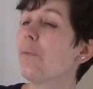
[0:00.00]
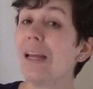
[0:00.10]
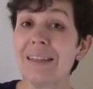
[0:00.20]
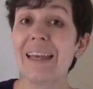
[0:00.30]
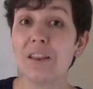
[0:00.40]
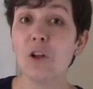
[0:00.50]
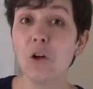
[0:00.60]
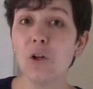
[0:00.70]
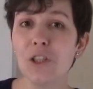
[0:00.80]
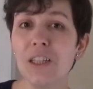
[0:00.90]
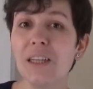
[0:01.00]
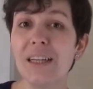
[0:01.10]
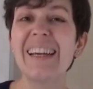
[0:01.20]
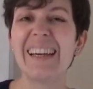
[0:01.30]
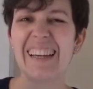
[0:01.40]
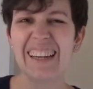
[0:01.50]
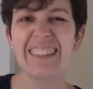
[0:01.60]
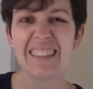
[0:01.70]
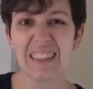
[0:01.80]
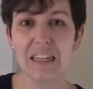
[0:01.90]
technology
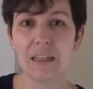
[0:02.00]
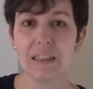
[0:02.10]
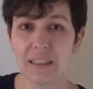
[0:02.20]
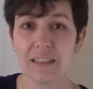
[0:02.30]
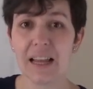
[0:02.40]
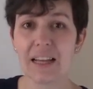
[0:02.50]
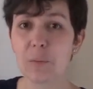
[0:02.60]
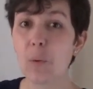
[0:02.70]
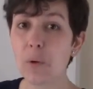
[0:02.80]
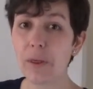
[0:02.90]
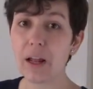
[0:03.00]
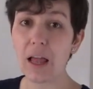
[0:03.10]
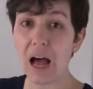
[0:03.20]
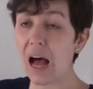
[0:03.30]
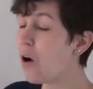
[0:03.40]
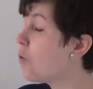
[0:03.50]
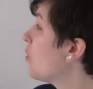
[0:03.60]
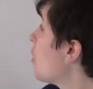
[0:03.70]
is there, it's in that model. How?